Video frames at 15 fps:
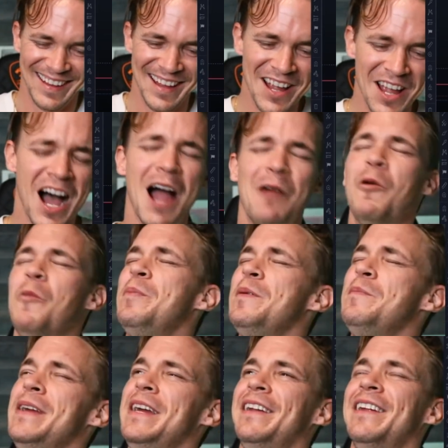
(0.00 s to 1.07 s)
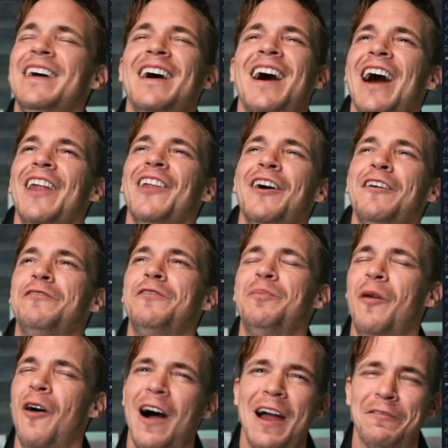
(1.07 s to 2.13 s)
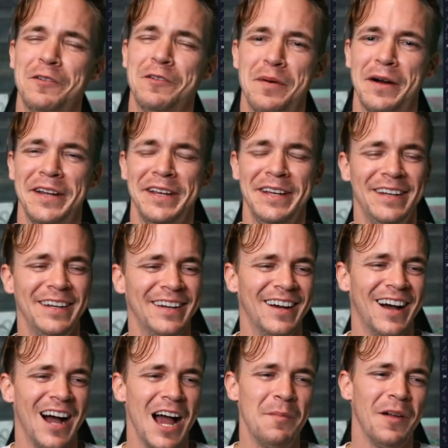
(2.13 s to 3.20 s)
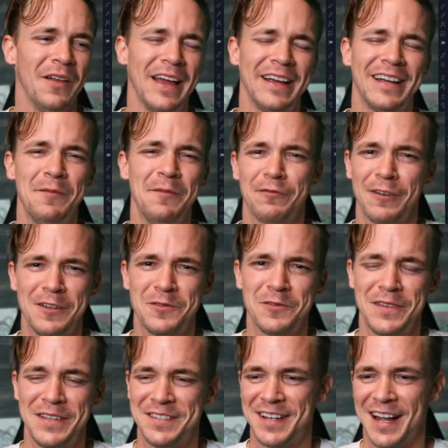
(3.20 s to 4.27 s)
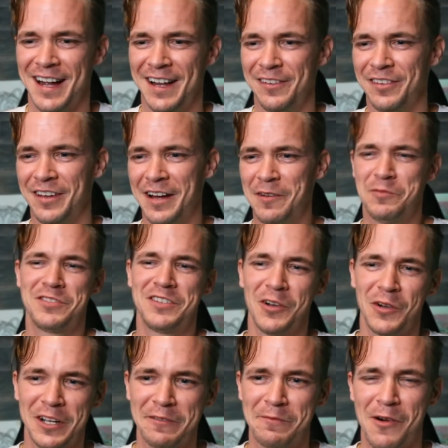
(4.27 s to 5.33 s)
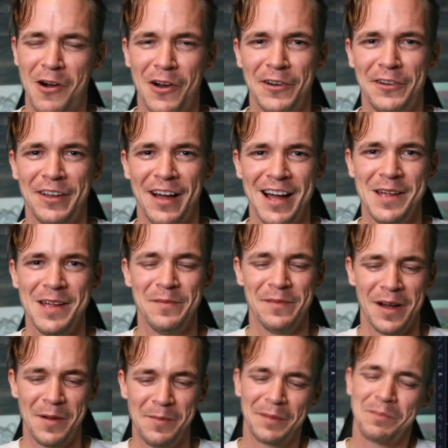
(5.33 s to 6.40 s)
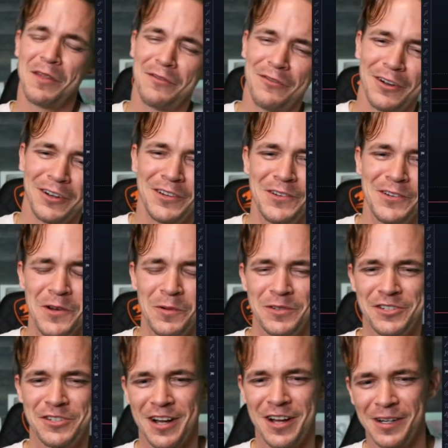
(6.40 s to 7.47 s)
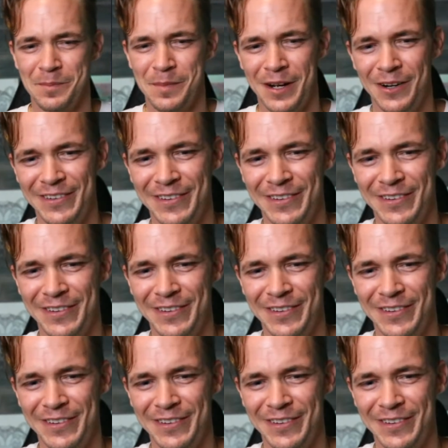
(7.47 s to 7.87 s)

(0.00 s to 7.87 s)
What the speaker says: I won't be mean. I love everybody. I'm friends with these guys. I would still give them a hard time. I'd be like, motherfucker, you don't know what you're talking about.